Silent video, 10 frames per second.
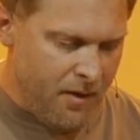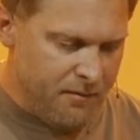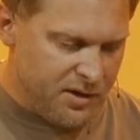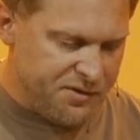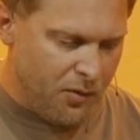
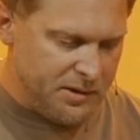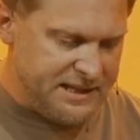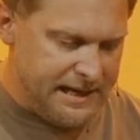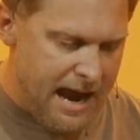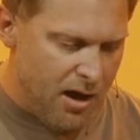Verse
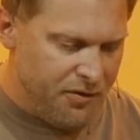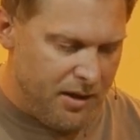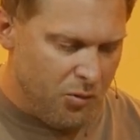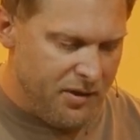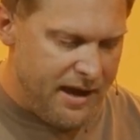14 How
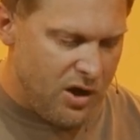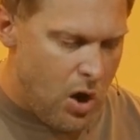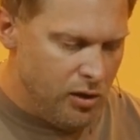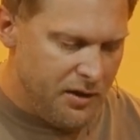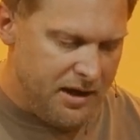then will they
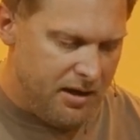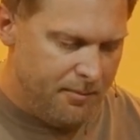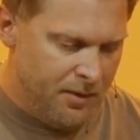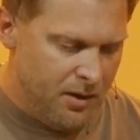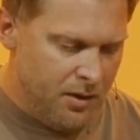call on
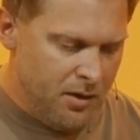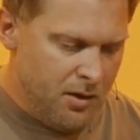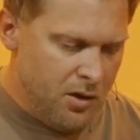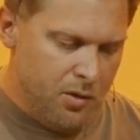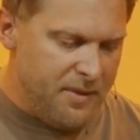him
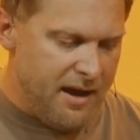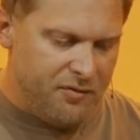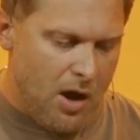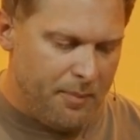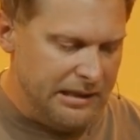whom they have
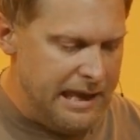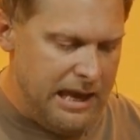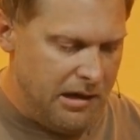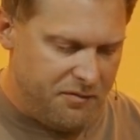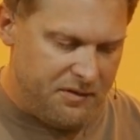not
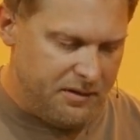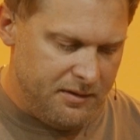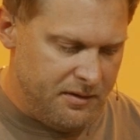believed?